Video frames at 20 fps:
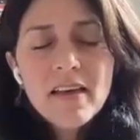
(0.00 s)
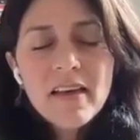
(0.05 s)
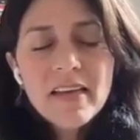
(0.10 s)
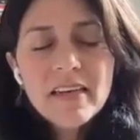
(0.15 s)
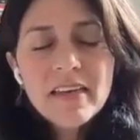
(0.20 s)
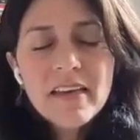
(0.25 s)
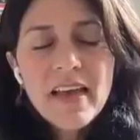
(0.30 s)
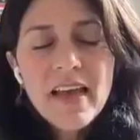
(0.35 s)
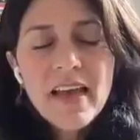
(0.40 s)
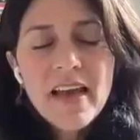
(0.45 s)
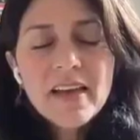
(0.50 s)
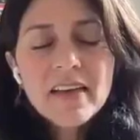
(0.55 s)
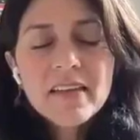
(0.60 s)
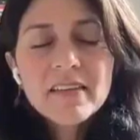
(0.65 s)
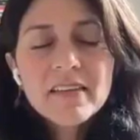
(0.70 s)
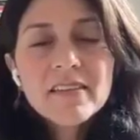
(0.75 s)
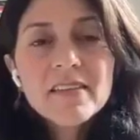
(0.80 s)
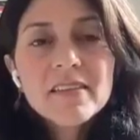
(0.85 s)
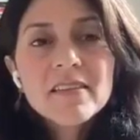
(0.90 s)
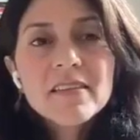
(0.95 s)
And X,
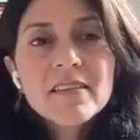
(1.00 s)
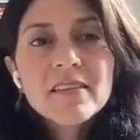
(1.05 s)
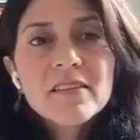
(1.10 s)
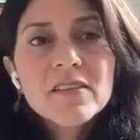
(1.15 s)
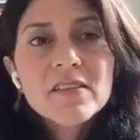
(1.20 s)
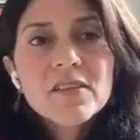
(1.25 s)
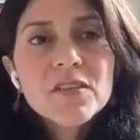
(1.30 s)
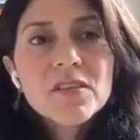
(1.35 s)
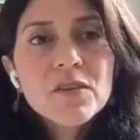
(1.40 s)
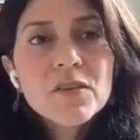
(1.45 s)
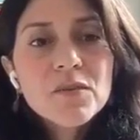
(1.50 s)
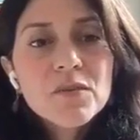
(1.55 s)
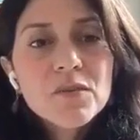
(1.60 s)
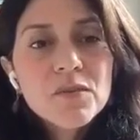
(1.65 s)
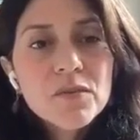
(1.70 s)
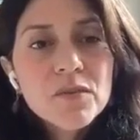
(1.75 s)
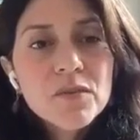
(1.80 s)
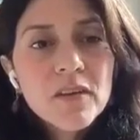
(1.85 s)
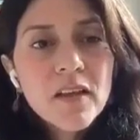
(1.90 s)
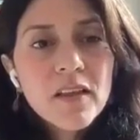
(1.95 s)

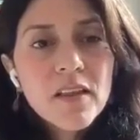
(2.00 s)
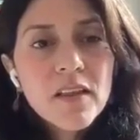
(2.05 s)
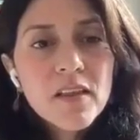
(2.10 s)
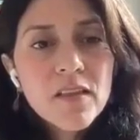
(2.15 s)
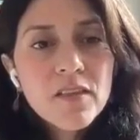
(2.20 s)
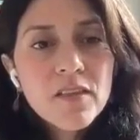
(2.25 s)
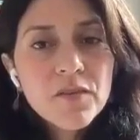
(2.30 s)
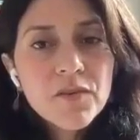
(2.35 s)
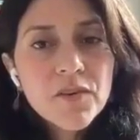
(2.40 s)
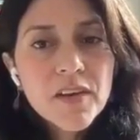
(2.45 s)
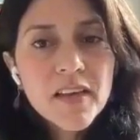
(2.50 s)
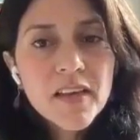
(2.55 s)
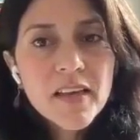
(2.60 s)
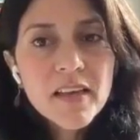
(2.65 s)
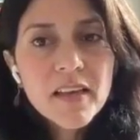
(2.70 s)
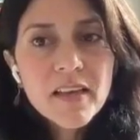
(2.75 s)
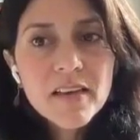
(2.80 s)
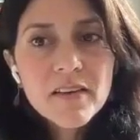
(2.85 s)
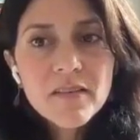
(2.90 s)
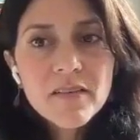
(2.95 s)
2,
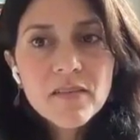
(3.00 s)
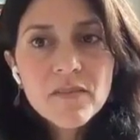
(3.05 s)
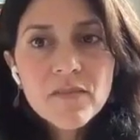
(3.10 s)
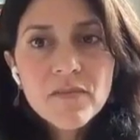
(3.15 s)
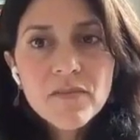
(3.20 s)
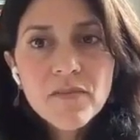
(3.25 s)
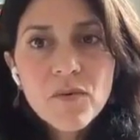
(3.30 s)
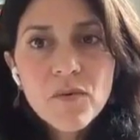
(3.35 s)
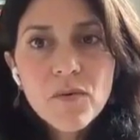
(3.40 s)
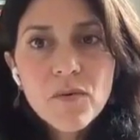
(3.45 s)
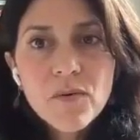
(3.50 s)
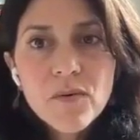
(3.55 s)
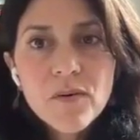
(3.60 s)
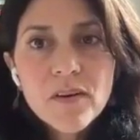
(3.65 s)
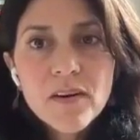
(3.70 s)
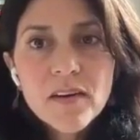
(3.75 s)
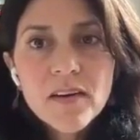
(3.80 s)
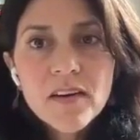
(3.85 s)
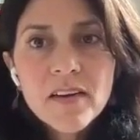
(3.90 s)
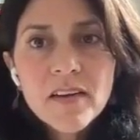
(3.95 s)
3,
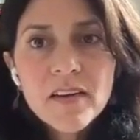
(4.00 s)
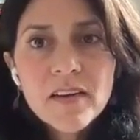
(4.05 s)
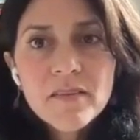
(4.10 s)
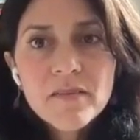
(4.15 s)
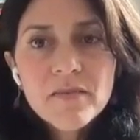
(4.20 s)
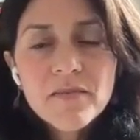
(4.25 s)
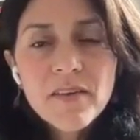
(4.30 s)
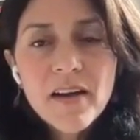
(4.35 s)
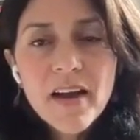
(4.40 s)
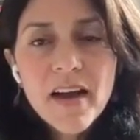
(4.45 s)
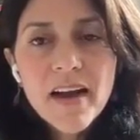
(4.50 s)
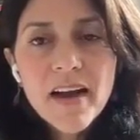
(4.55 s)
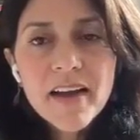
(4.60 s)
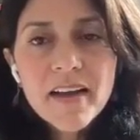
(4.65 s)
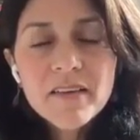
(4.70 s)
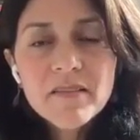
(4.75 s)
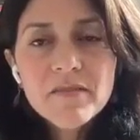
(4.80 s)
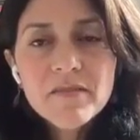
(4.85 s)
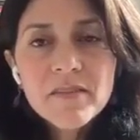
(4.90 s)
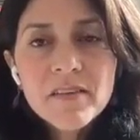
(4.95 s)
4,
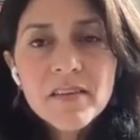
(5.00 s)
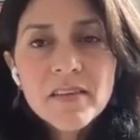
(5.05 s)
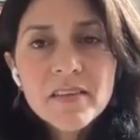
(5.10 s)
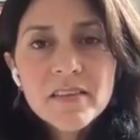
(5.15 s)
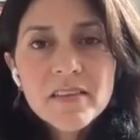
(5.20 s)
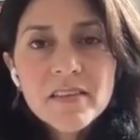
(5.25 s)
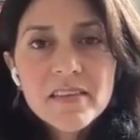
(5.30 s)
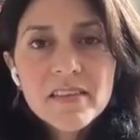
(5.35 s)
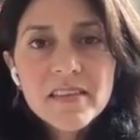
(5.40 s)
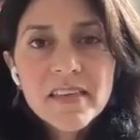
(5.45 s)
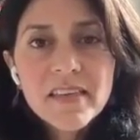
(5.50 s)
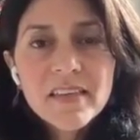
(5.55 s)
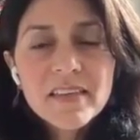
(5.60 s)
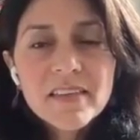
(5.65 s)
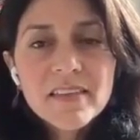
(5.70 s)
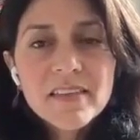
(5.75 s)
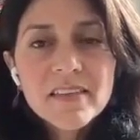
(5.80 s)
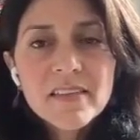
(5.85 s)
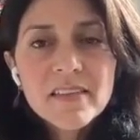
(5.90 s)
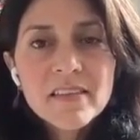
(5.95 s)
5, 6,
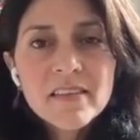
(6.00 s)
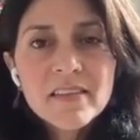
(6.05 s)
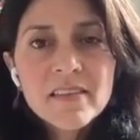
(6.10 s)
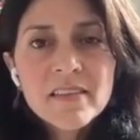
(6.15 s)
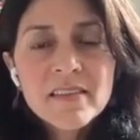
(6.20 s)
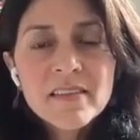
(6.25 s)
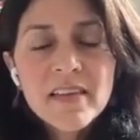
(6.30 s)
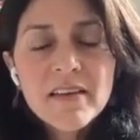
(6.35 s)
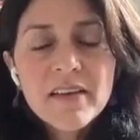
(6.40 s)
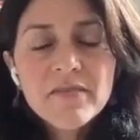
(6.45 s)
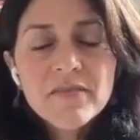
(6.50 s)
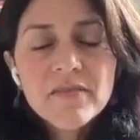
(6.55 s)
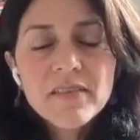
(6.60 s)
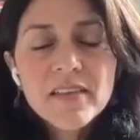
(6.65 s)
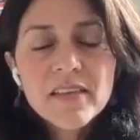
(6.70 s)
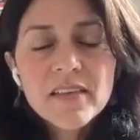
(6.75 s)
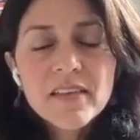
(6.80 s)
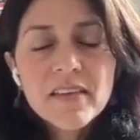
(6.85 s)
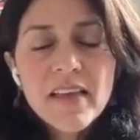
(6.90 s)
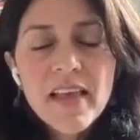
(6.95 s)

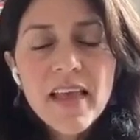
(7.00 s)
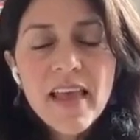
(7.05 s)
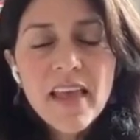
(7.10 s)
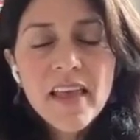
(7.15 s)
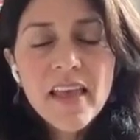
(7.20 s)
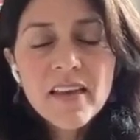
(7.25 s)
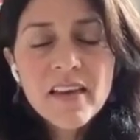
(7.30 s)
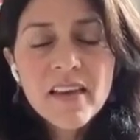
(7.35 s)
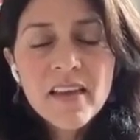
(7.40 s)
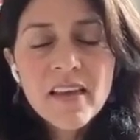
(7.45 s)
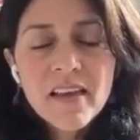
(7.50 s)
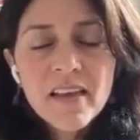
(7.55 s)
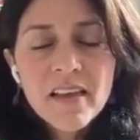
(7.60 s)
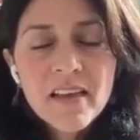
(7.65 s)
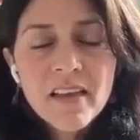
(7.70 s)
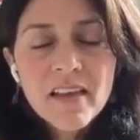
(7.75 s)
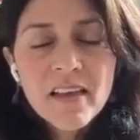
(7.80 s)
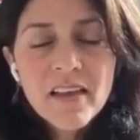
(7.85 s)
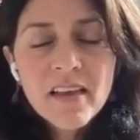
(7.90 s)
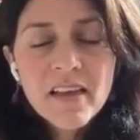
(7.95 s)
7, 8.
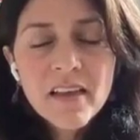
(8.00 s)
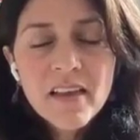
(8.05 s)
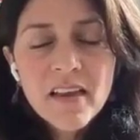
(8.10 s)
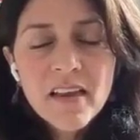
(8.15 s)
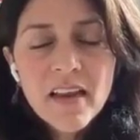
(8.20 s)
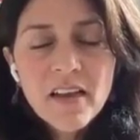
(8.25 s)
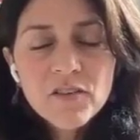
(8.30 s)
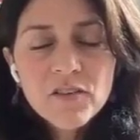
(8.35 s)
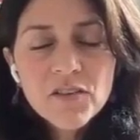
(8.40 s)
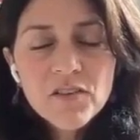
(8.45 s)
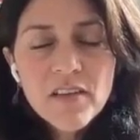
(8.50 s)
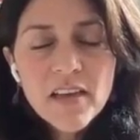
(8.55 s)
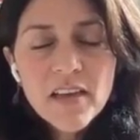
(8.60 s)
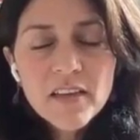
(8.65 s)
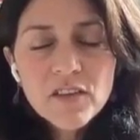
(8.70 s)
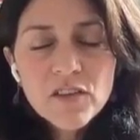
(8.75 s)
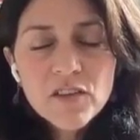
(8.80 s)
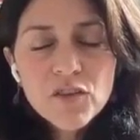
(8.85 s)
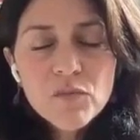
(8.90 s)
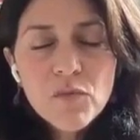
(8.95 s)
Now do
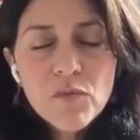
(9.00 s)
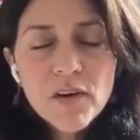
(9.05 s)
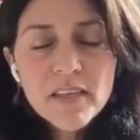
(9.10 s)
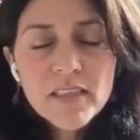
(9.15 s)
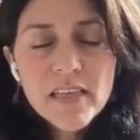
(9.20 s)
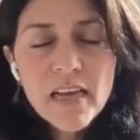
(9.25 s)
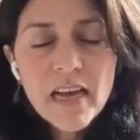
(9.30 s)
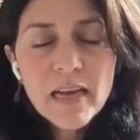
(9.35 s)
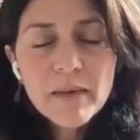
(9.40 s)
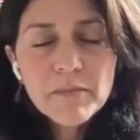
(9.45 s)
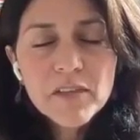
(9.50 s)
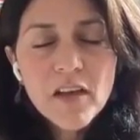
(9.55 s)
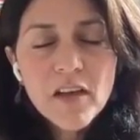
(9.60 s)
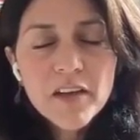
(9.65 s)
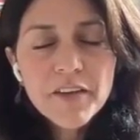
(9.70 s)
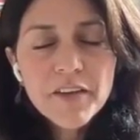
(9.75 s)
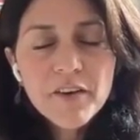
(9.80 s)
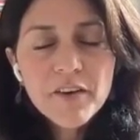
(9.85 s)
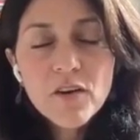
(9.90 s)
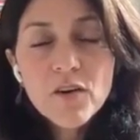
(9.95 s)
that 2 more times
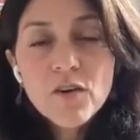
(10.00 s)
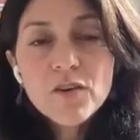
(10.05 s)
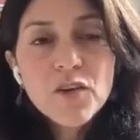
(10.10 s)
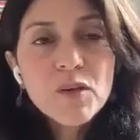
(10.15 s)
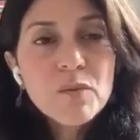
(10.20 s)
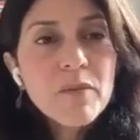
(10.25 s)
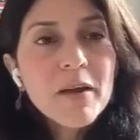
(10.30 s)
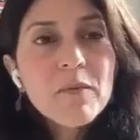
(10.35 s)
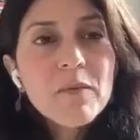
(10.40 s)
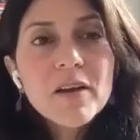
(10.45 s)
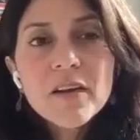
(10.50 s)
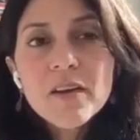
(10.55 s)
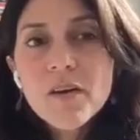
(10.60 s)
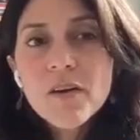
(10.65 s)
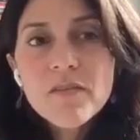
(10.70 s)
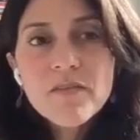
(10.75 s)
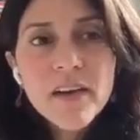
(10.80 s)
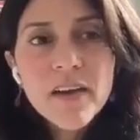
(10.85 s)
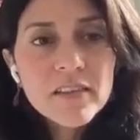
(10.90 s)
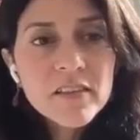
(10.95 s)
on your own. You might want to
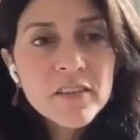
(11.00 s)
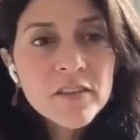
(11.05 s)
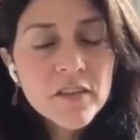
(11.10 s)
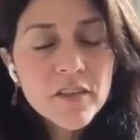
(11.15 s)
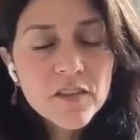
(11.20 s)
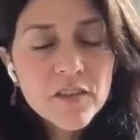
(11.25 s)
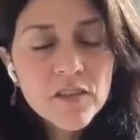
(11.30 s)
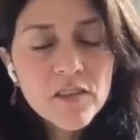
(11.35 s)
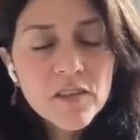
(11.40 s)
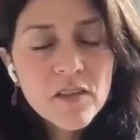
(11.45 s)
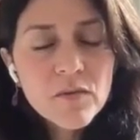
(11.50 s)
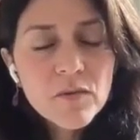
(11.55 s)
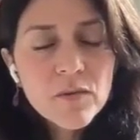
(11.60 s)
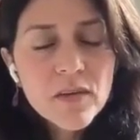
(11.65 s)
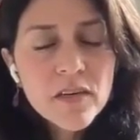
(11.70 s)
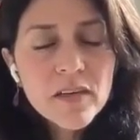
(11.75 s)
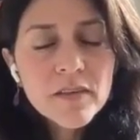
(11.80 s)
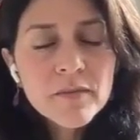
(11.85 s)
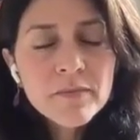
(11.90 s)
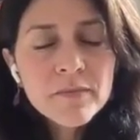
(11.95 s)
go faster or
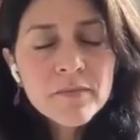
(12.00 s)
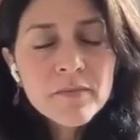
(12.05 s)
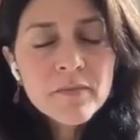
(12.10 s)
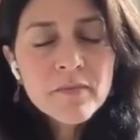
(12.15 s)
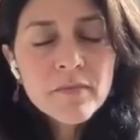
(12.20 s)
slower.